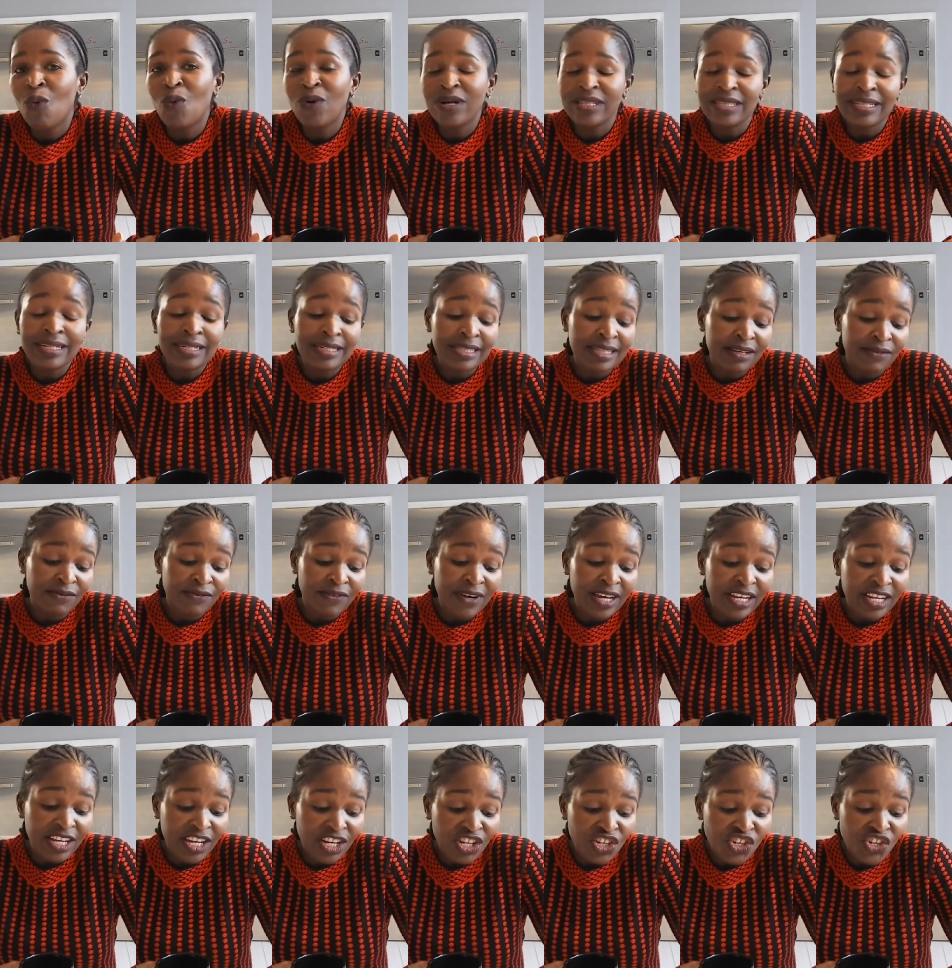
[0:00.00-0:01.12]
what are the
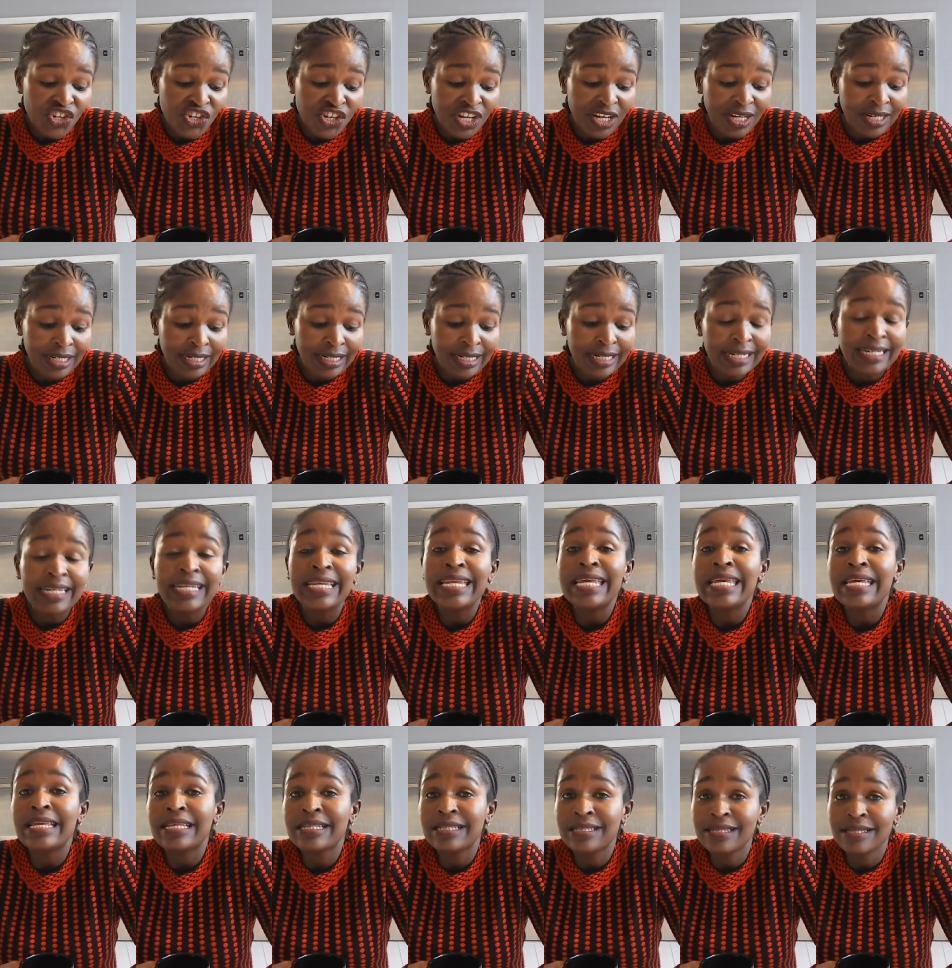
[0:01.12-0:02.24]
financial
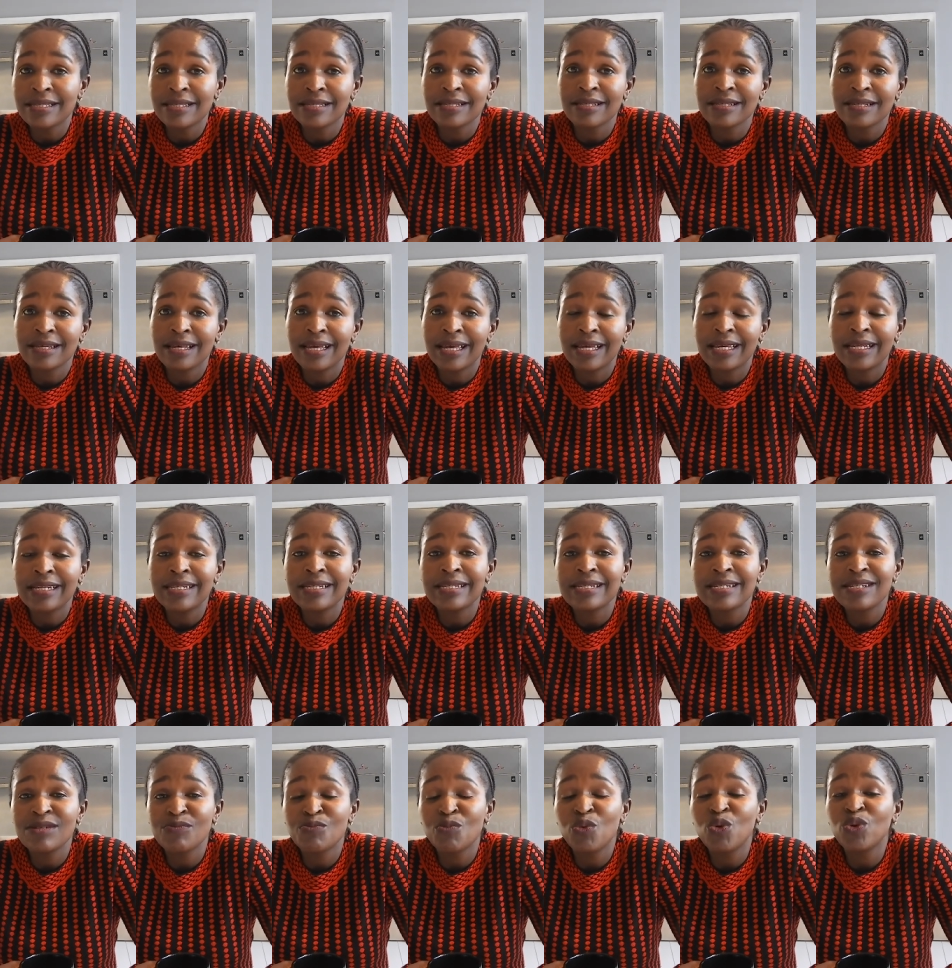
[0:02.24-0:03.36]
needs and